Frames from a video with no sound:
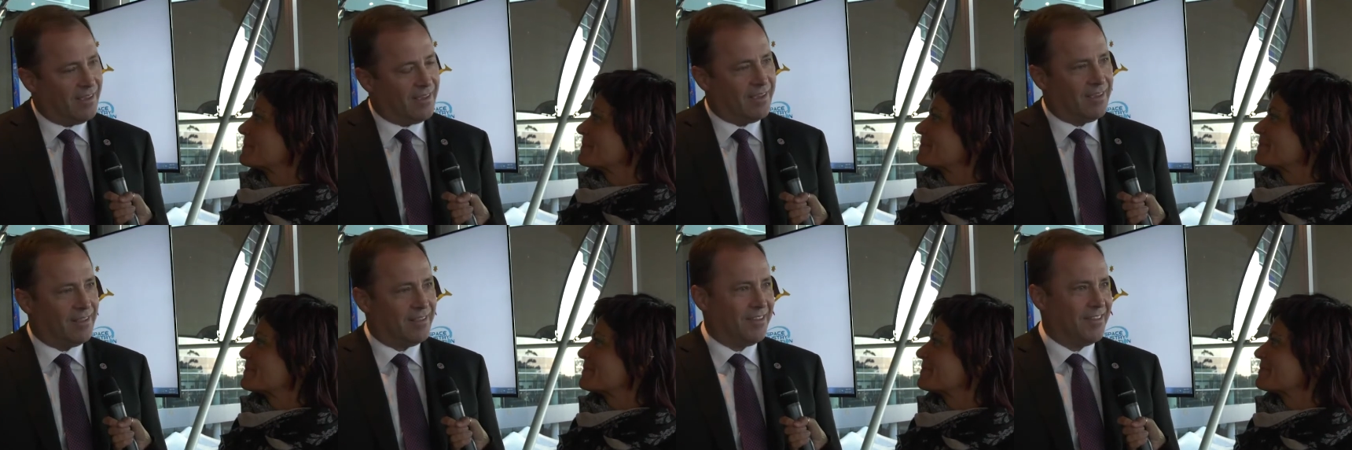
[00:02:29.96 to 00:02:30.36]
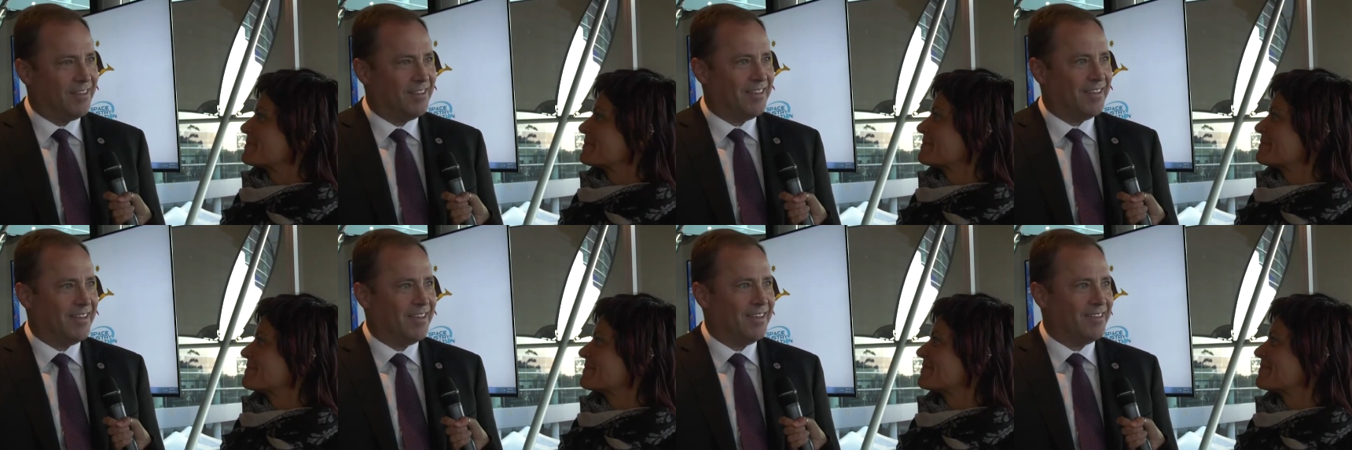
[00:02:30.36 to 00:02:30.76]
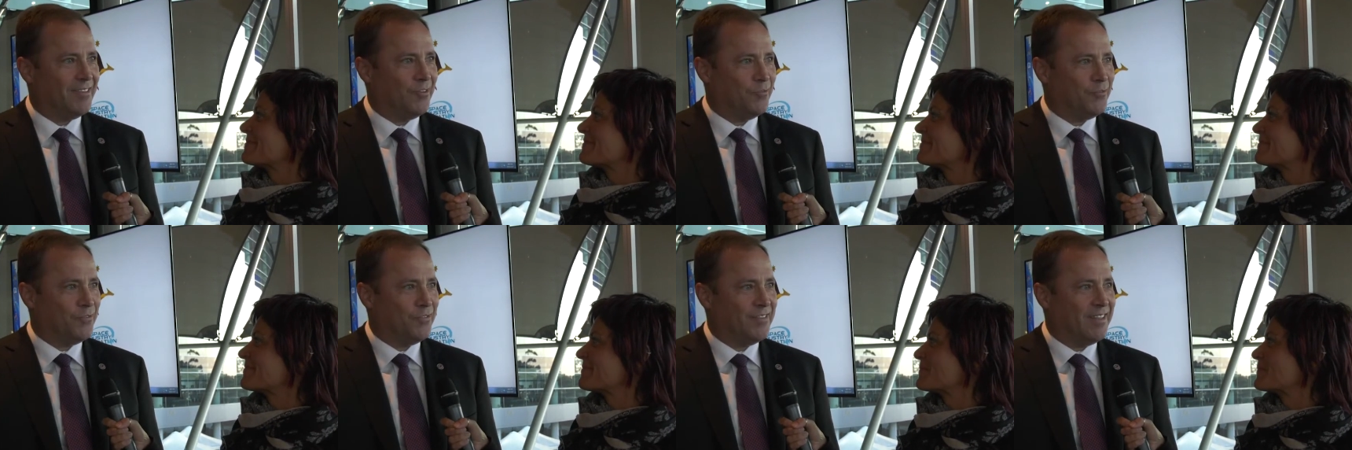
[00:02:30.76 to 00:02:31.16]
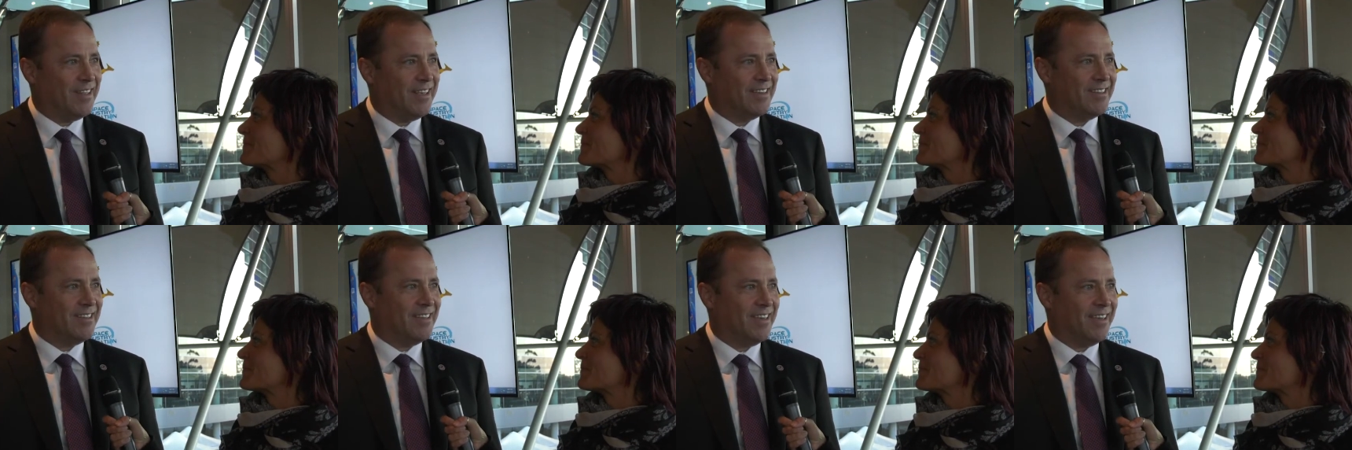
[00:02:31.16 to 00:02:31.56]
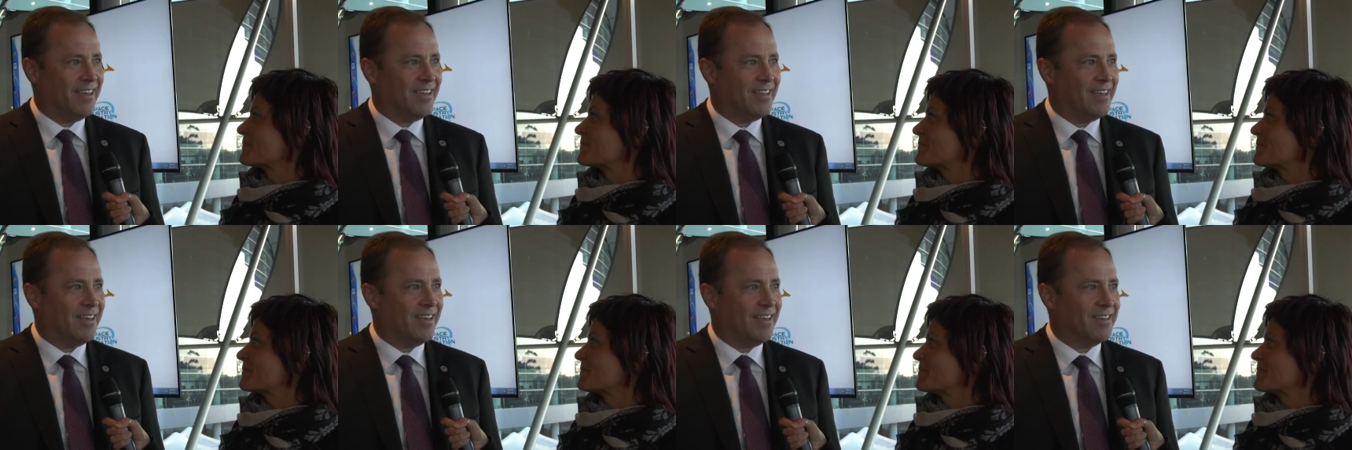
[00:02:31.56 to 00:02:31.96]
Speaker 1: And then the end of next
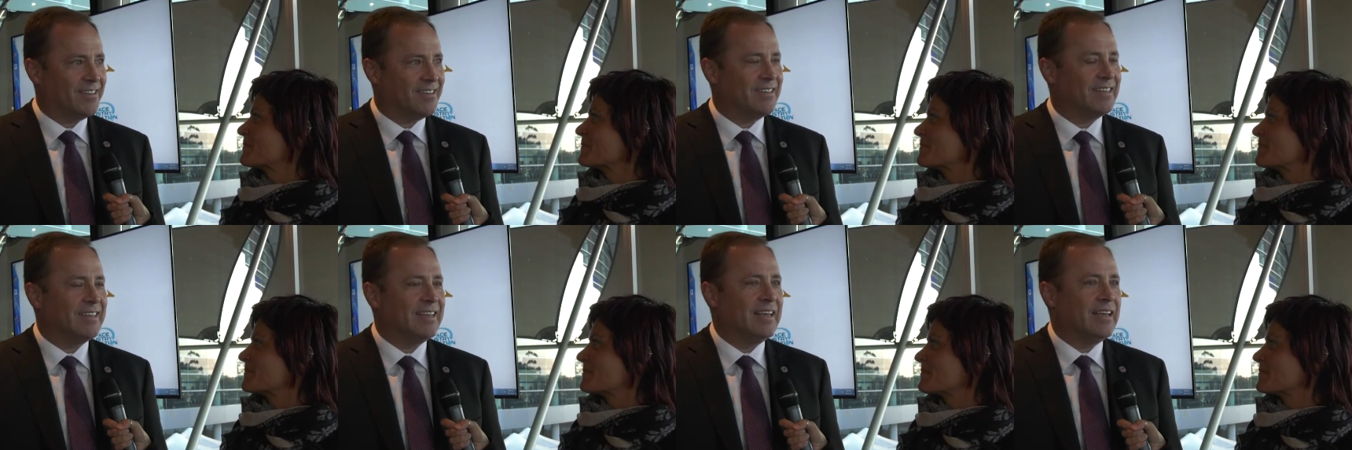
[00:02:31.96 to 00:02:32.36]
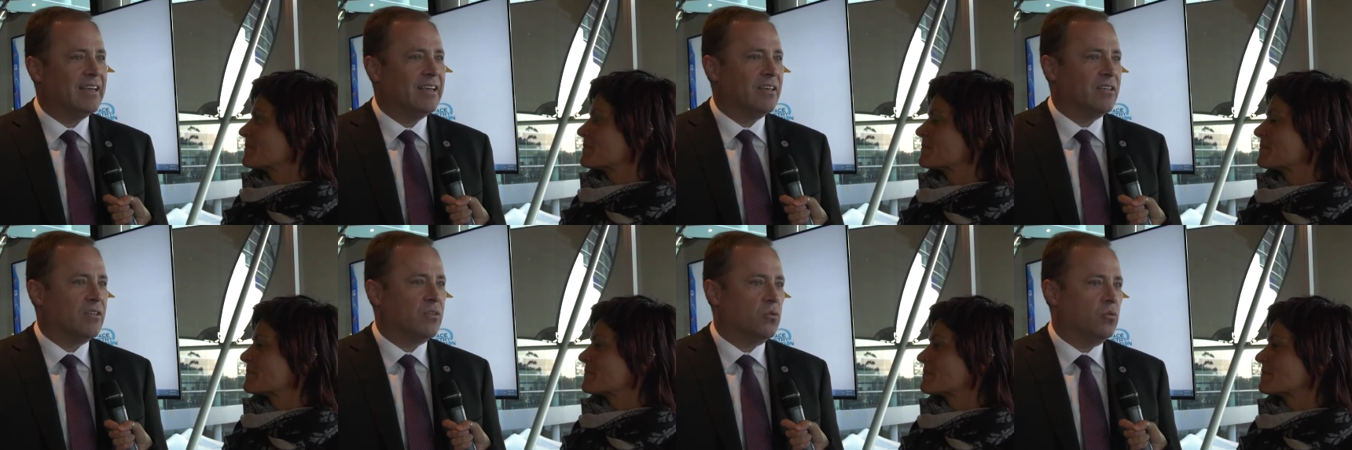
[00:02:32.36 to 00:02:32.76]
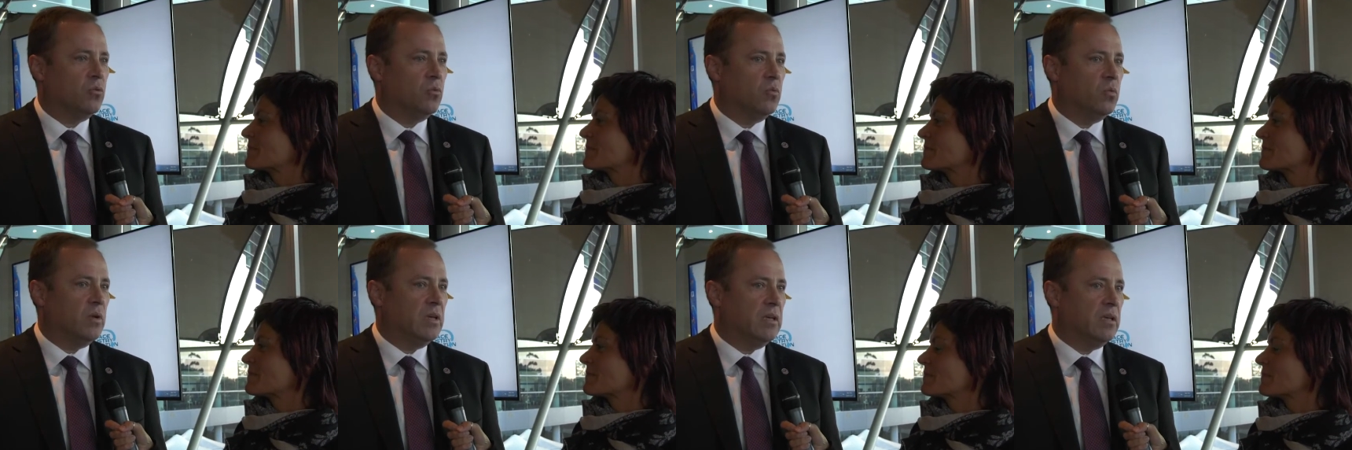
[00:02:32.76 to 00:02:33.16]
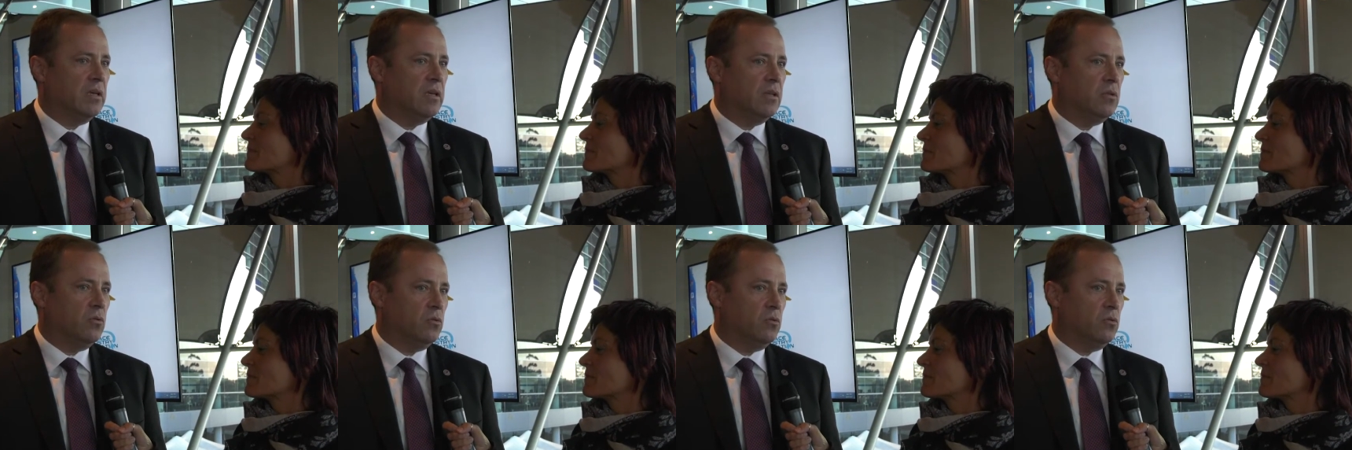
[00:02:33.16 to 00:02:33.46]
decade, I guess. So we